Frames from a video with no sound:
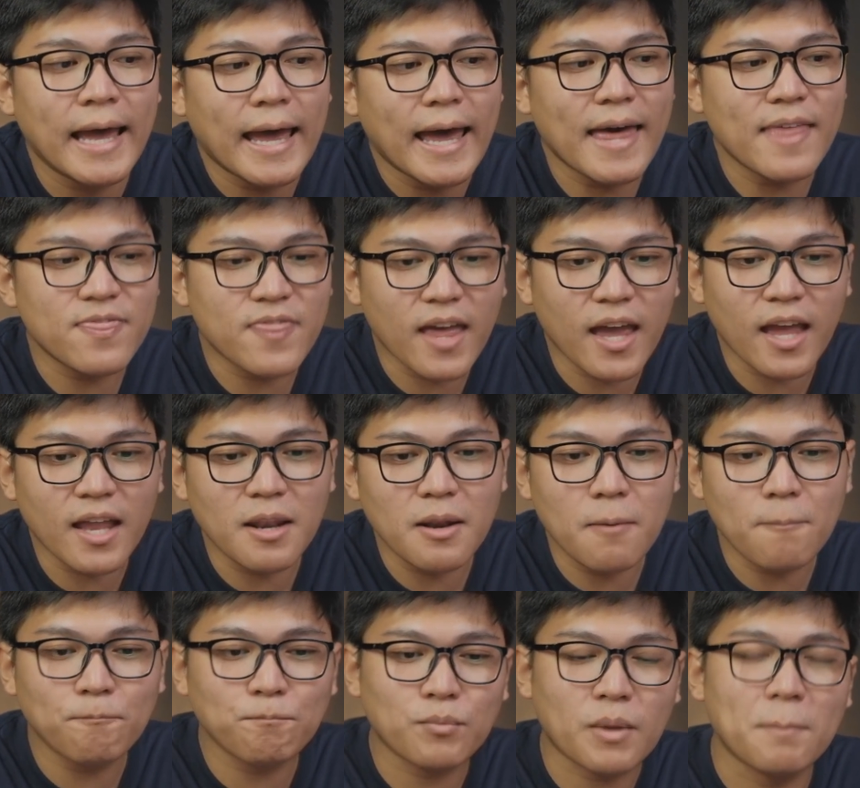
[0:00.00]
And
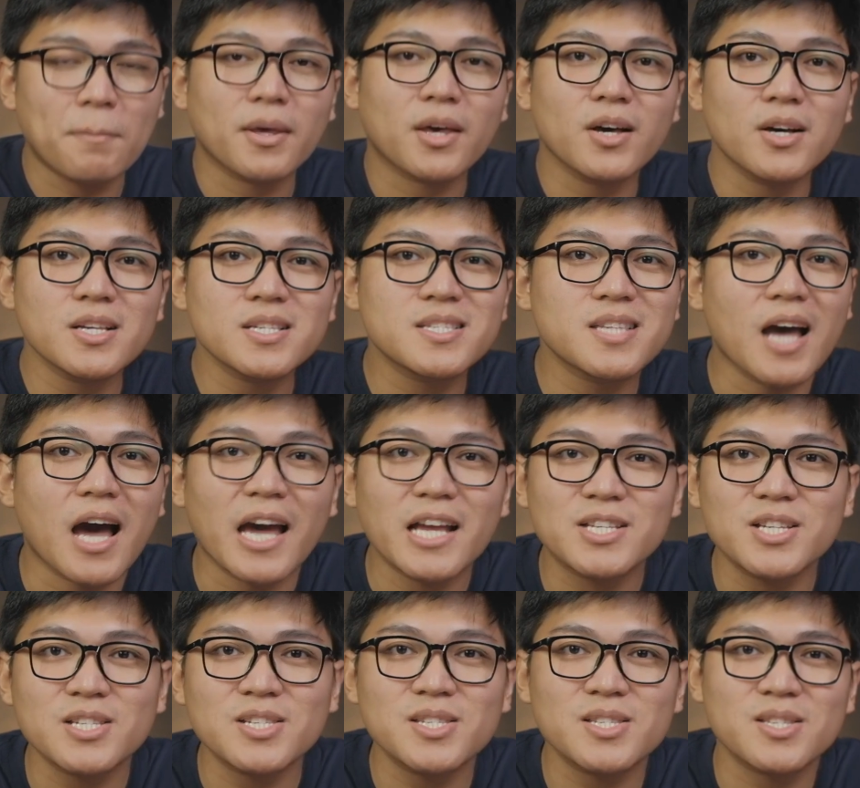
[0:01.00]
then because I
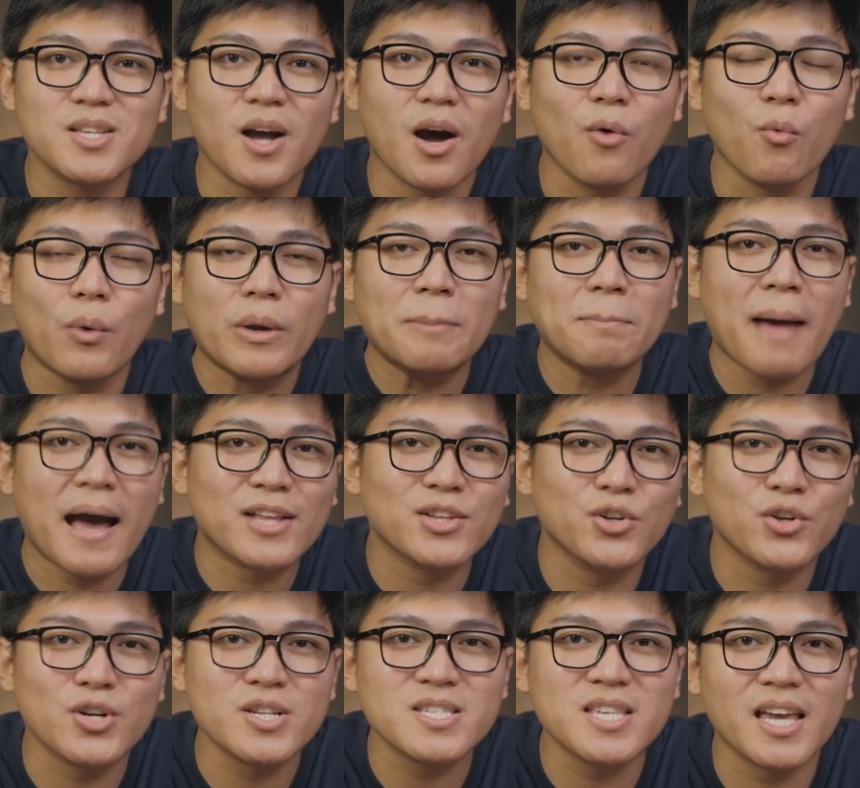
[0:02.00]
just went back
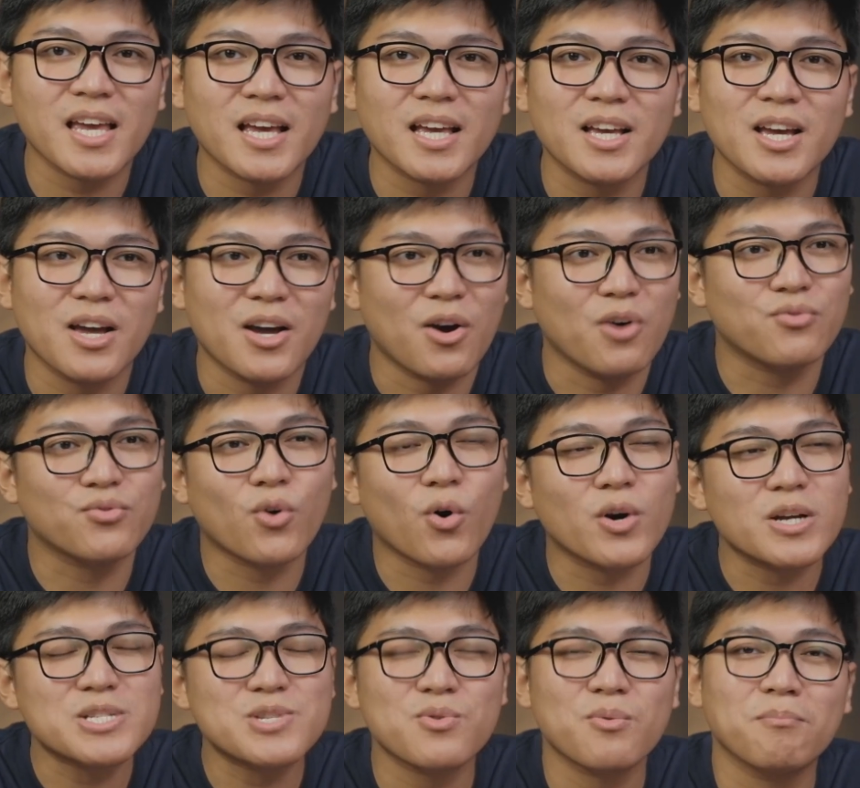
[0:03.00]
to nursing, of
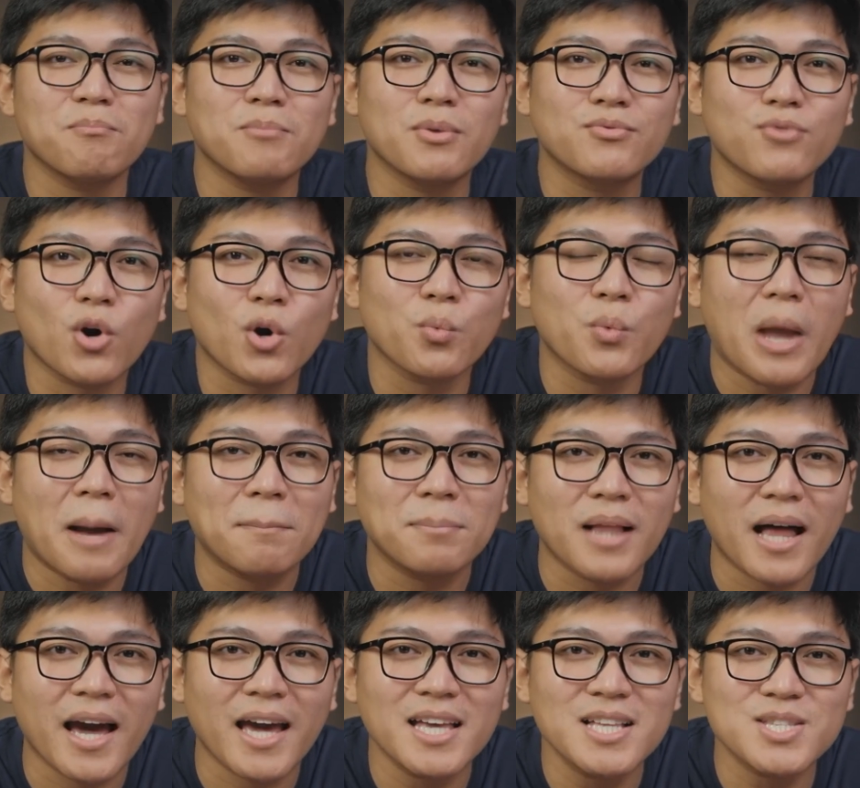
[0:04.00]
course, before we
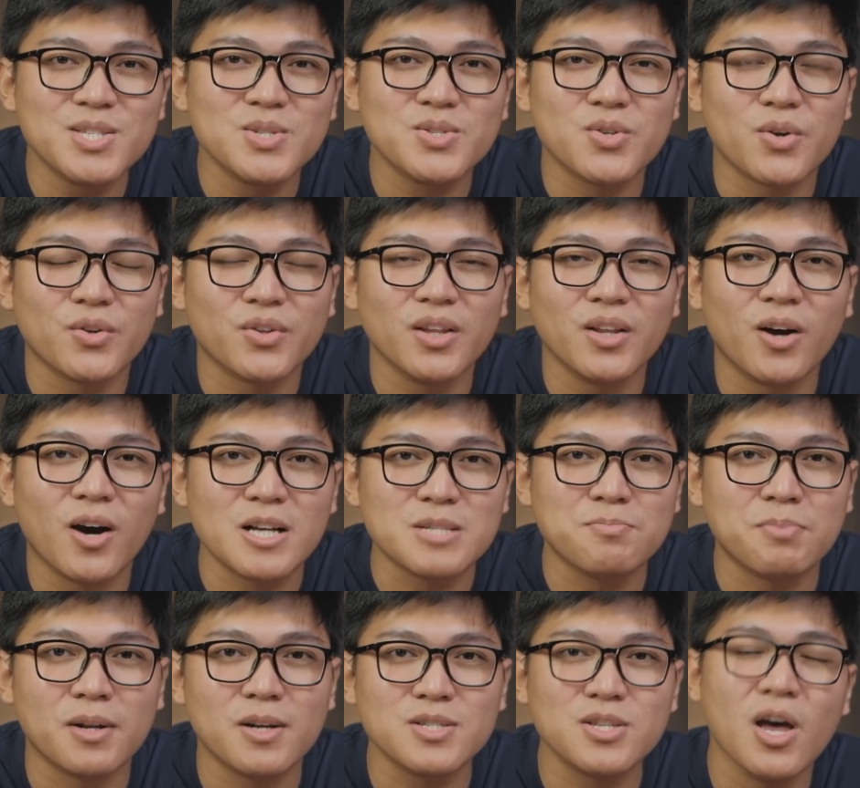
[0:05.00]
applied to certain
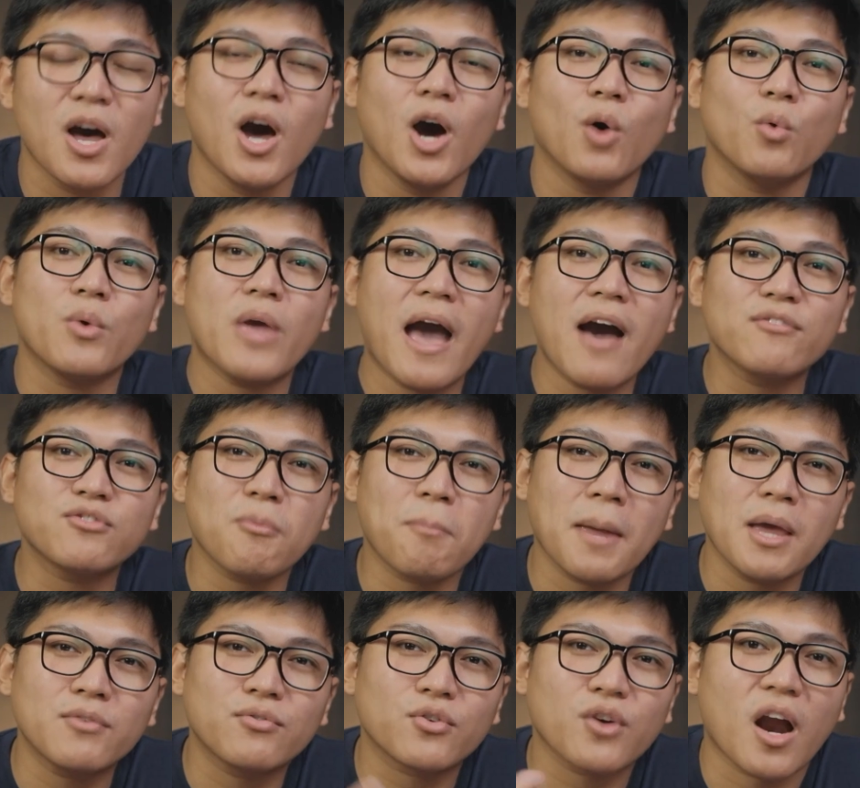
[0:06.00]
hospitals, we have to
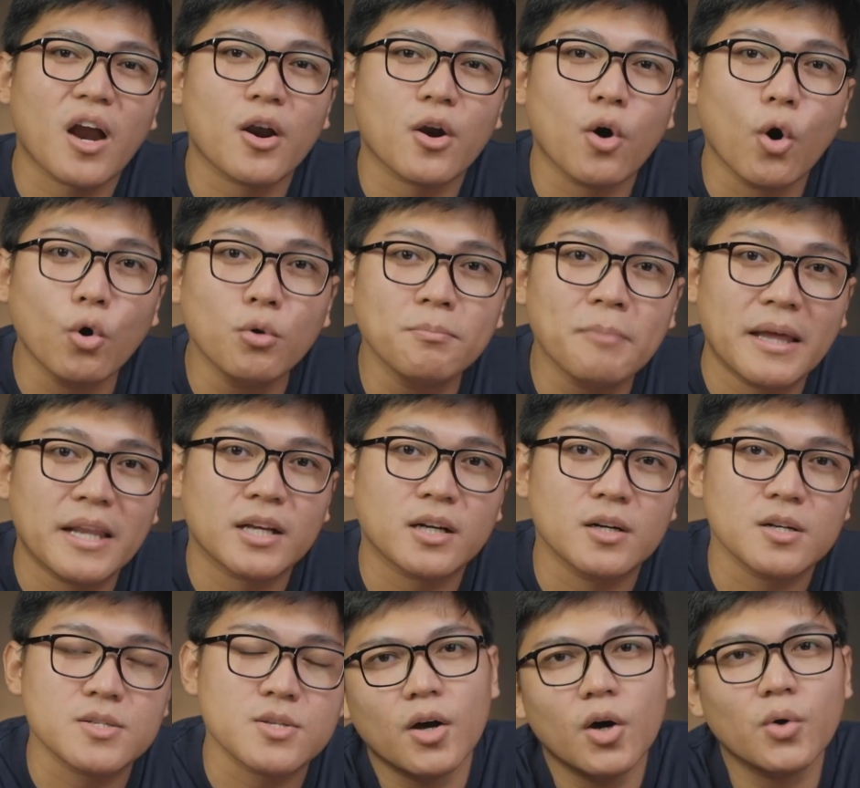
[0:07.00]
pay for our own
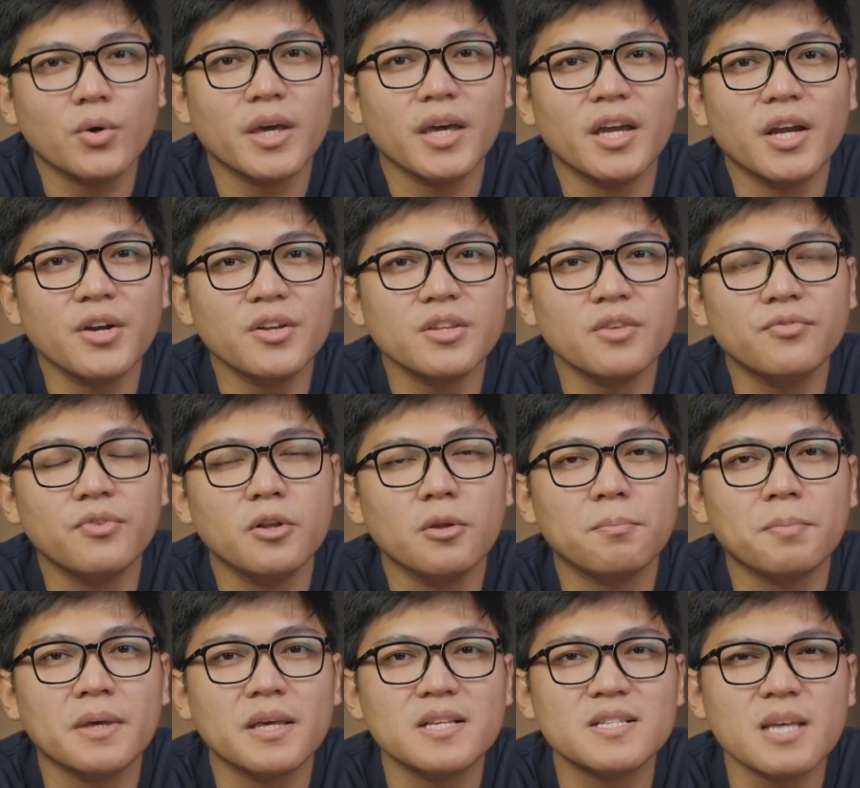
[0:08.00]
medicals. Okay, here in the
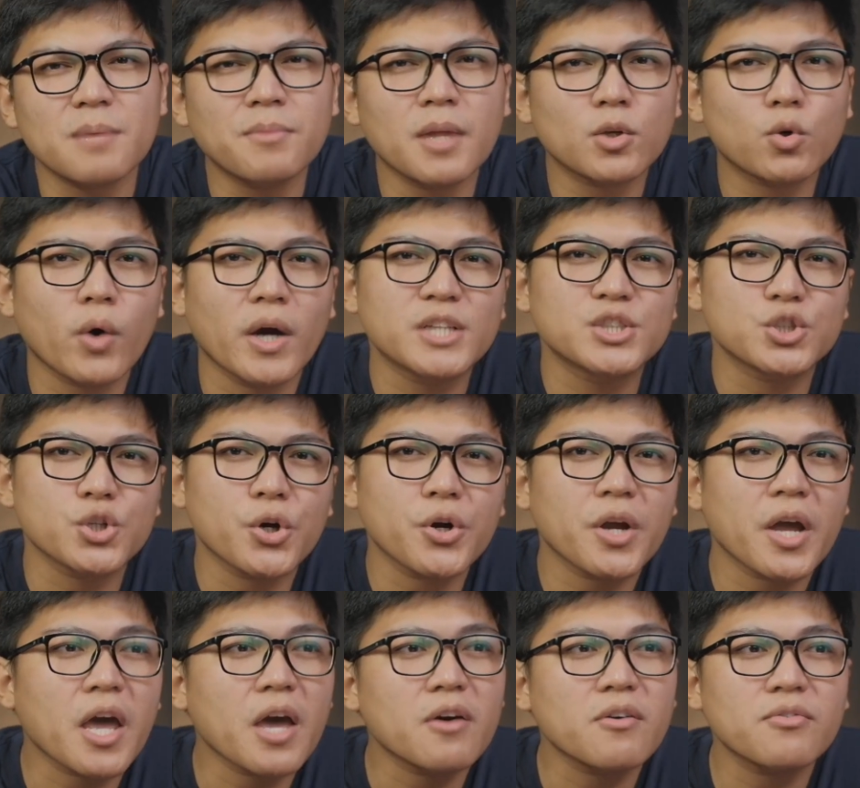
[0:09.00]
Philippines, I'm not quite sure
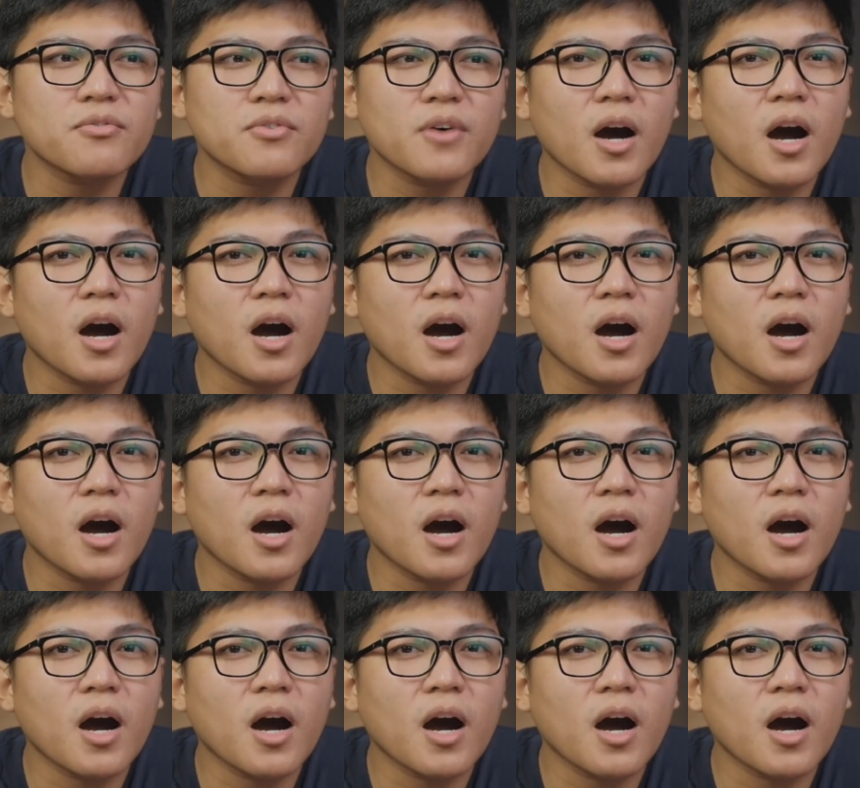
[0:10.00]
if